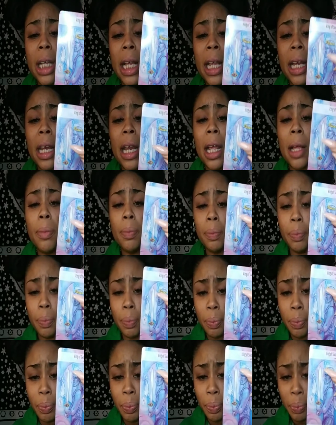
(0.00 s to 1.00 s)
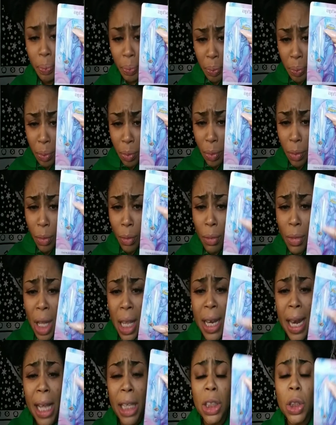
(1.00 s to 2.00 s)
and
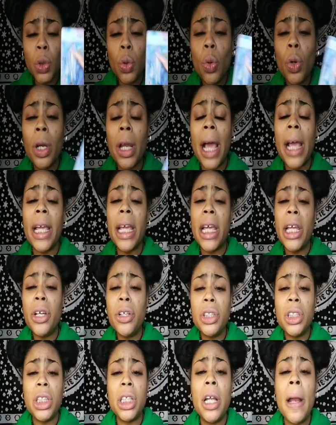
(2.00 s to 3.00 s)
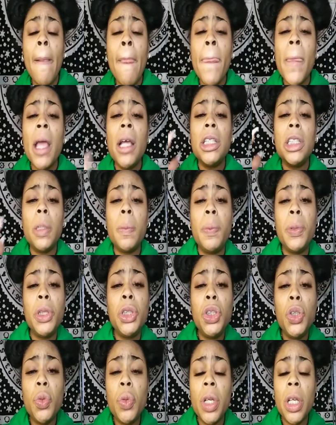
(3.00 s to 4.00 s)
that sword-like energy to
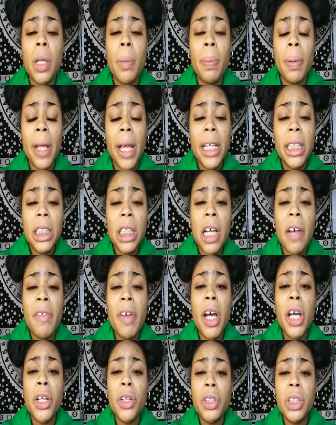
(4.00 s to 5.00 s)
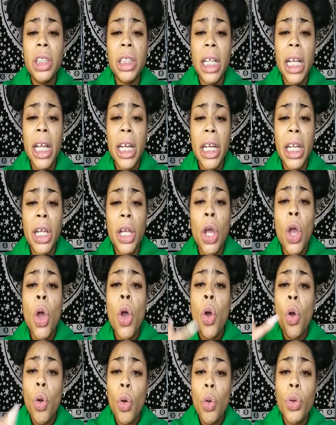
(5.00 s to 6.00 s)
put you in the place of understanding
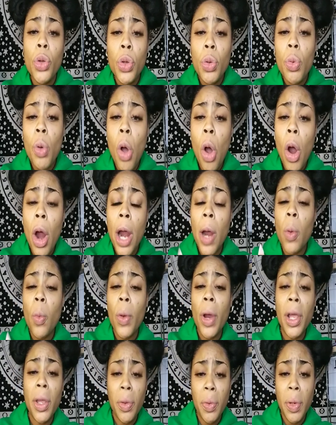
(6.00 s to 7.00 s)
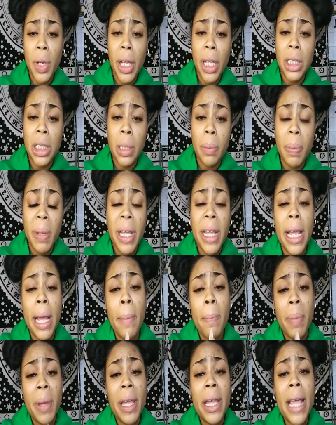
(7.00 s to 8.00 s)
who you are and where you need to be,
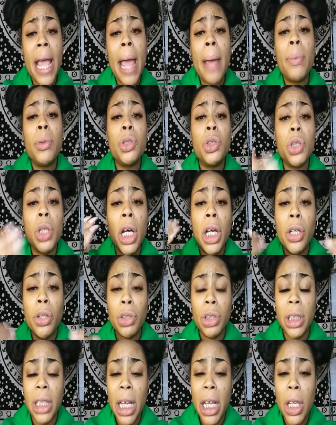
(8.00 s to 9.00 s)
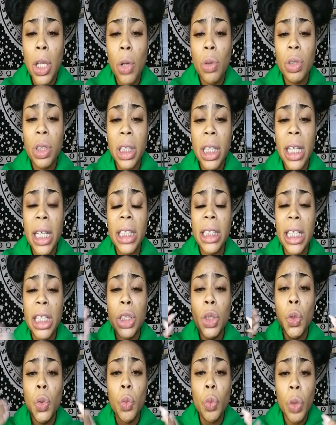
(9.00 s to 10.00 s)
and being able to understand those things and
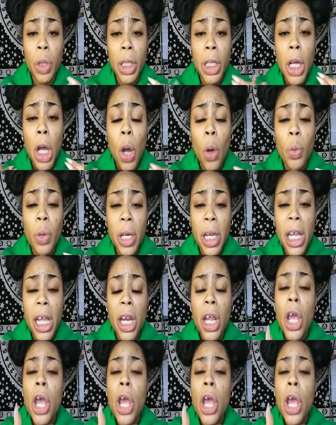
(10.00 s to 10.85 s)
to really hone in.